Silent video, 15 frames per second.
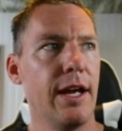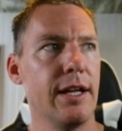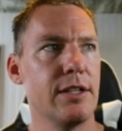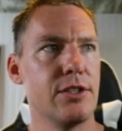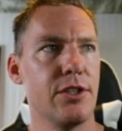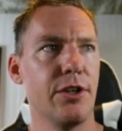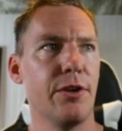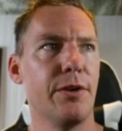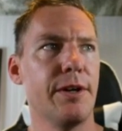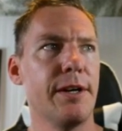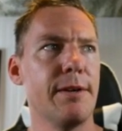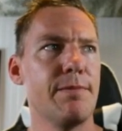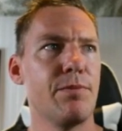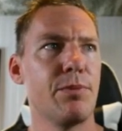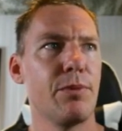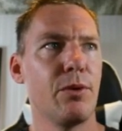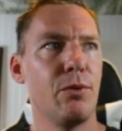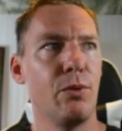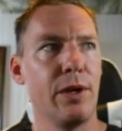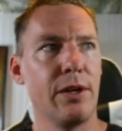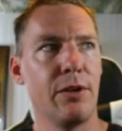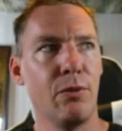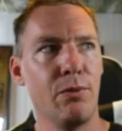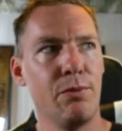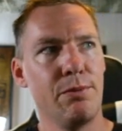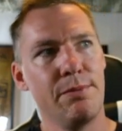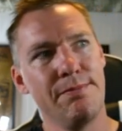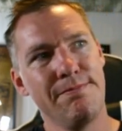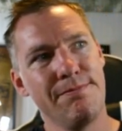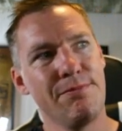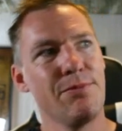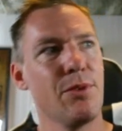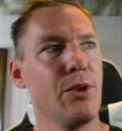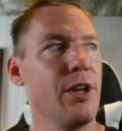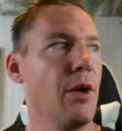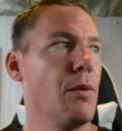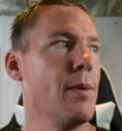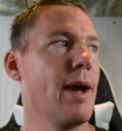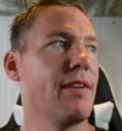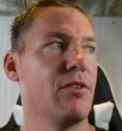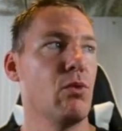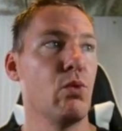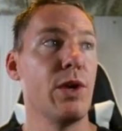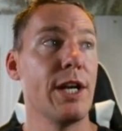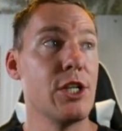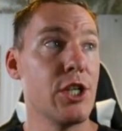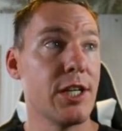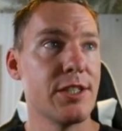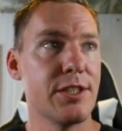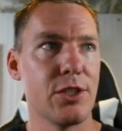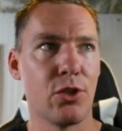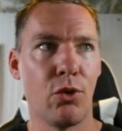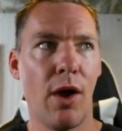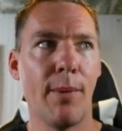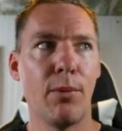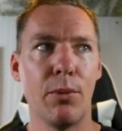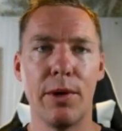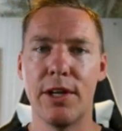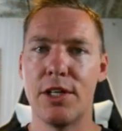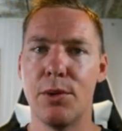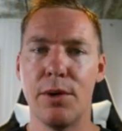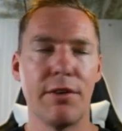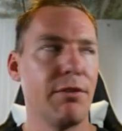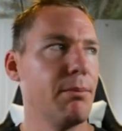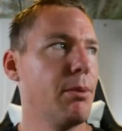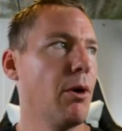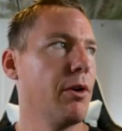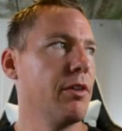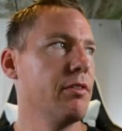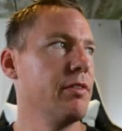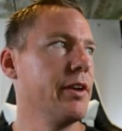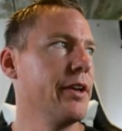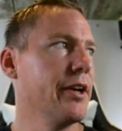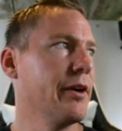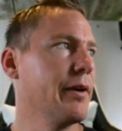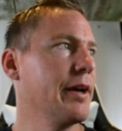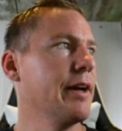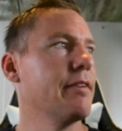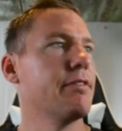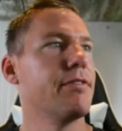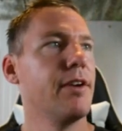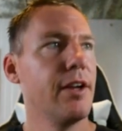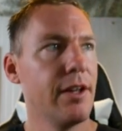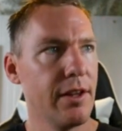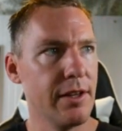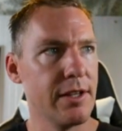And so we may have to readjust this crop when we get to a different part of the video if